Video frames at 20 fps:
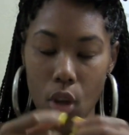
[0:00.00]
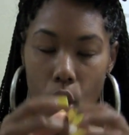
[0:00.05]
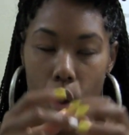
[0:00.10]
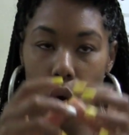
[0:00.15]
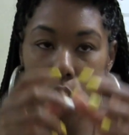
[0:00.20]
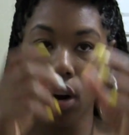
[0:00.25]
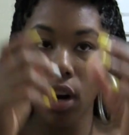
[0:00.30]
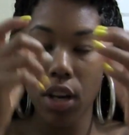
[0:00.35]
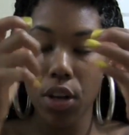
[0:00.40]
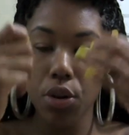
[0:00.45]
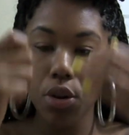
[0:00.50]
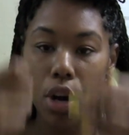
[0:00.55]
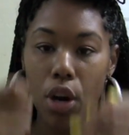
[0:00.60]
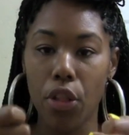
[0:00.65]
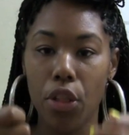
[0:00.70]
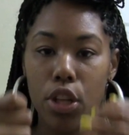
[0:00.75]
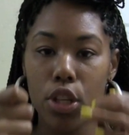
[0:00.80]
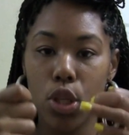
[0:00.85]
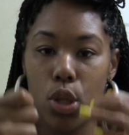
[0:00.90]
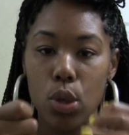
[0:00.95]
or you know,
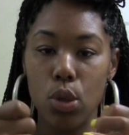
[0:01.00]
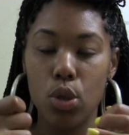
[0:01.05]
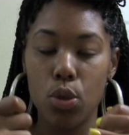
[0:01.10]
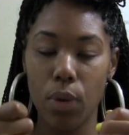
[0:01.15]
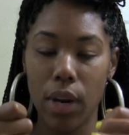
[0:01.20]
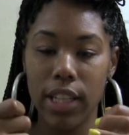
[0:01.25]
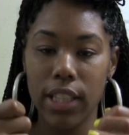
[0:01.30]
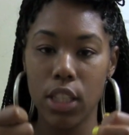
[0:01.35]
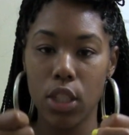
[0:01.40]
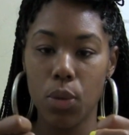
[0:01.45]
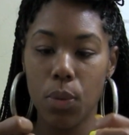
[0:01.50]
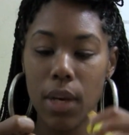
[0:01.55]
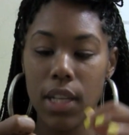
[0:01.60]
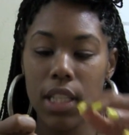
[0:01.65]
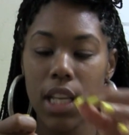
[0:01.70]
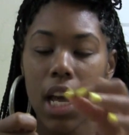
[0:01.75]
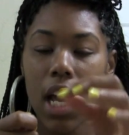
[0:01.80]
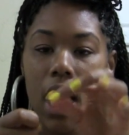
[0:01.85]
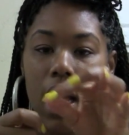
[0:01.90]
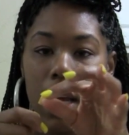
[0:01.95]
the two strands to
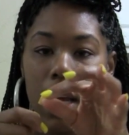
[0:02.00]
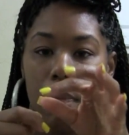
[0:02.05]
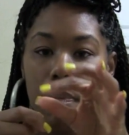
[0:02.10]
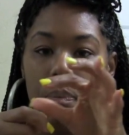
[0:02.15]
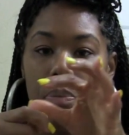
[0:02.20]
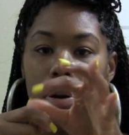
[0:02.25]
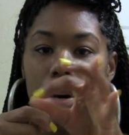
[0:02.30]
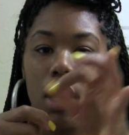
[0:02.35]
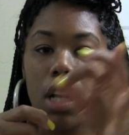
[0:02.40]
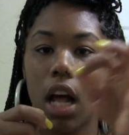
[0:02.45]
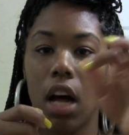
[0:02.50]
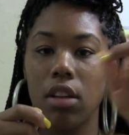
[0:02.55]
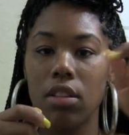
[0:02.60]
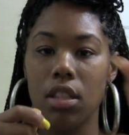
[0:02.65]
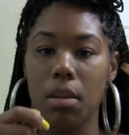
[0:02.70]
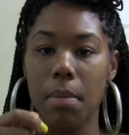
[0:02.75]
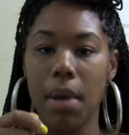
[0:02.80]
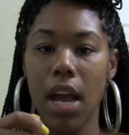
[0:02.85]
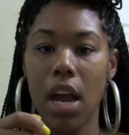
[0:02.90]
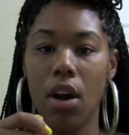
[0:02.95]
twist, pull out
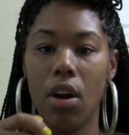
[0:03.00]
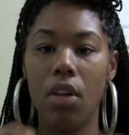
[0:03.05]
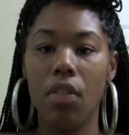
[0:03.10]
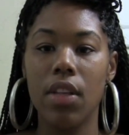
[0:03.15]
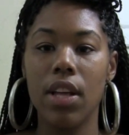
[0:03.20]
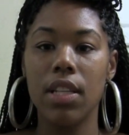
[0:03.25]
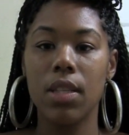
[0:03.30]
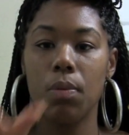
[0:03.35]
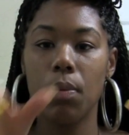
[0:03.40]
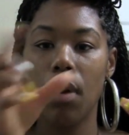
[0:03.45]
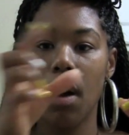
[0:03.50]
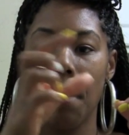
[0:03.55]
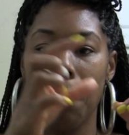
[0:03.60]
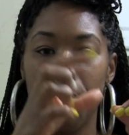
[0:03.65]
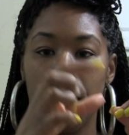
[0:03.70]
some hair on this one,